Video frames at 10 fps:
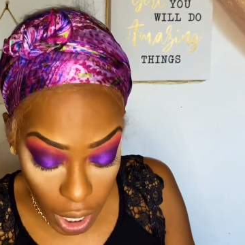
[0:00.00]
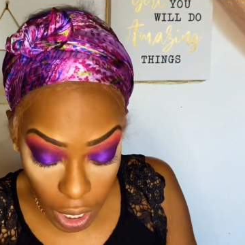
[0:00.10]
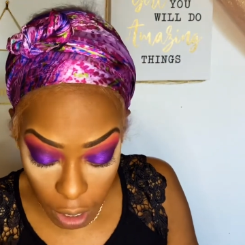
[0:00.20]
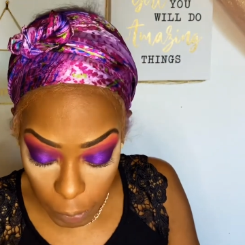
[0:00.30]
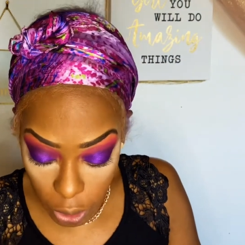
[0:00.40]

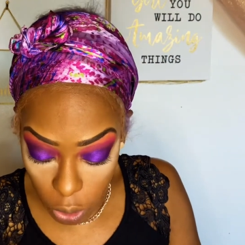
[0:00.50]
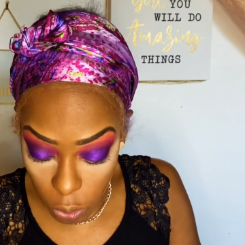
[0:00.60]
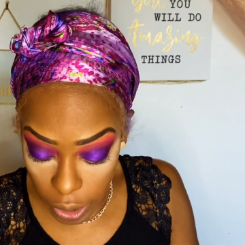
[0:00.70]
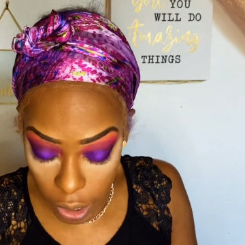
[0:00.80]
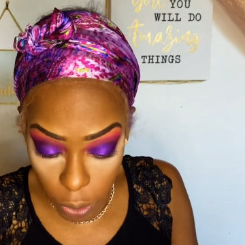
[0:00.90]
And I'm gonna go
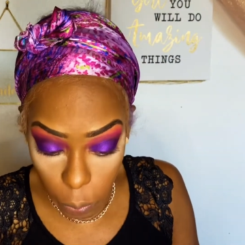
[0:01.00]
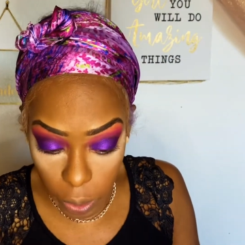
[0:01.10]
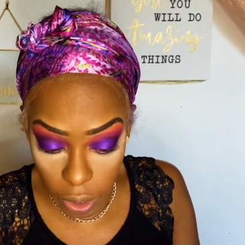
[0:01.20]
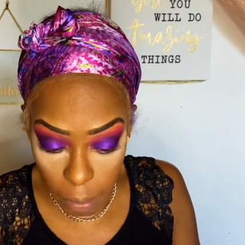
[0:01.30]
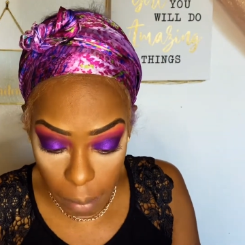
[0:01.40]
in
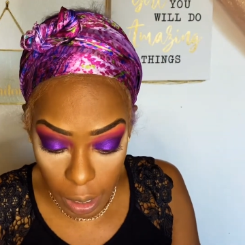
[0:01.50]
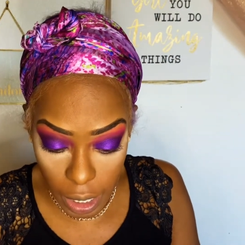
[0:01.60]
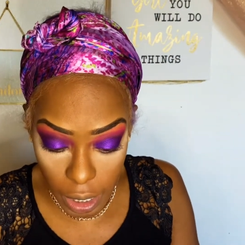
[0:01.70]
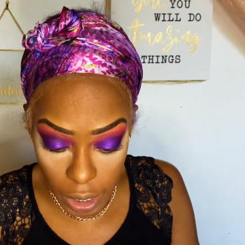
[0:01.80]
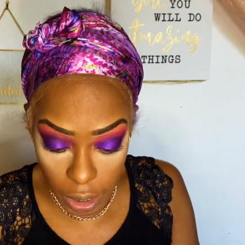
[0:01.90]
with
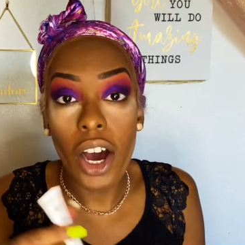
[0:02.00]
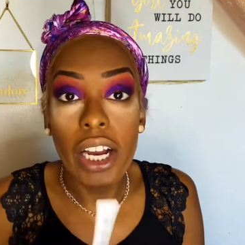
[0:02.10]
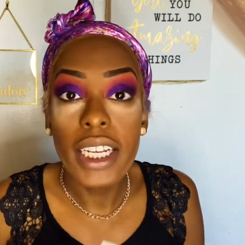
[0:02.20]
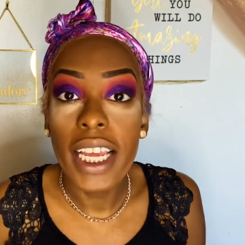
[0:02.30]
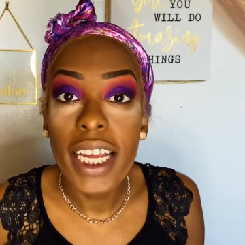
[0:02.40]
my
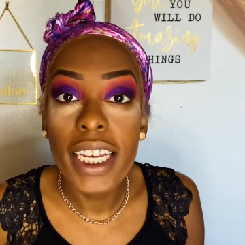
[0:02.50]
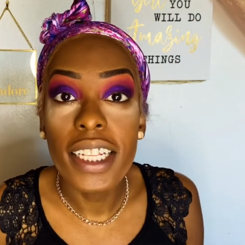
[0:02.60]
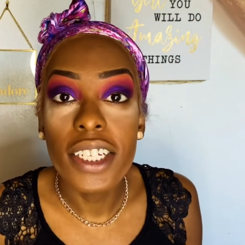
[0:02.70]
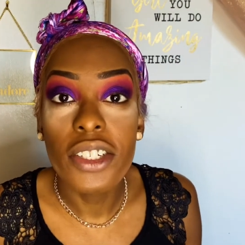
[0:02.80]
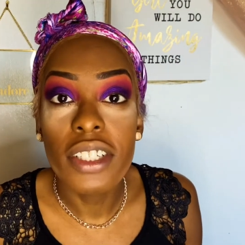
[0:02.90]
Hard Candy
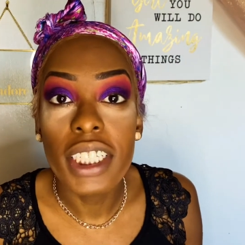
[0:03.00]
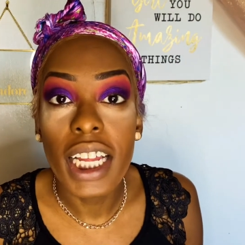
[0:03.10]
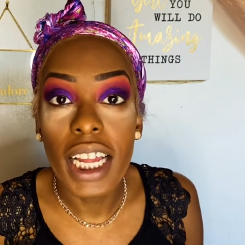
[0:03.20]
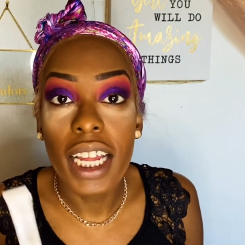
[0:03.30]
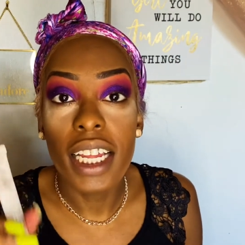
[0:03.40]
Glitter
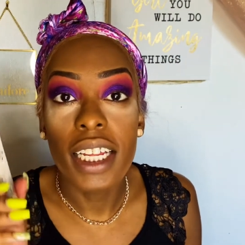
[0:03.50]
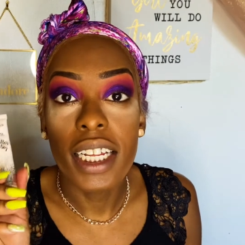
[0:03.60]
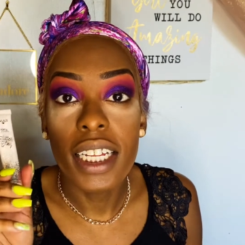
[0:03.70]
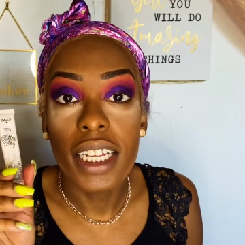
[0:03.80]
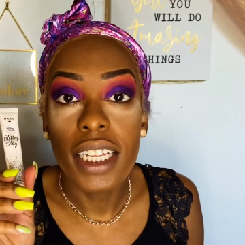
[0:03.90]
Stay
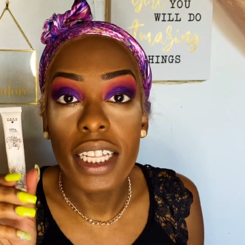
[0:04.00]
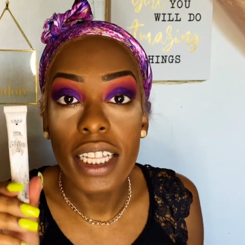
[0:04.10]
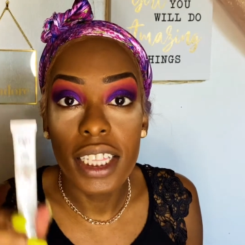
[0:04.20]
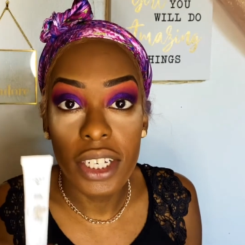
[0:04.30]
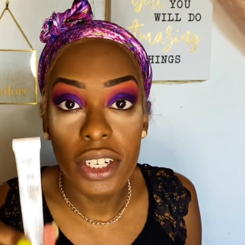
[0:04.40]

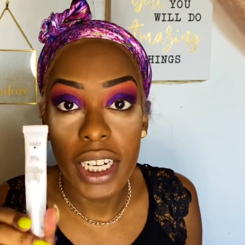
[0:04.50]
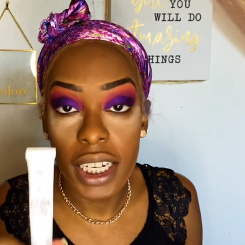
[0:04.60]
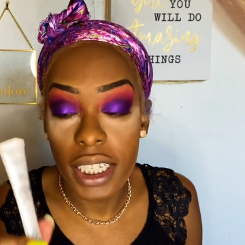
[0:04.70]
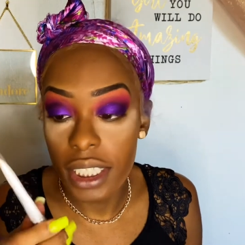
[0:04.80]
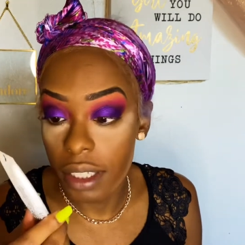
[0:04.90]
Glitter
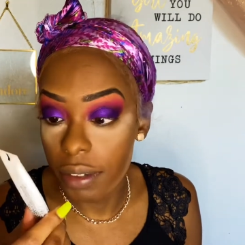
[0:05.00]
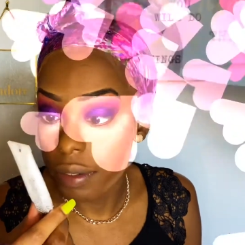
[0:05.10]
Adhesive.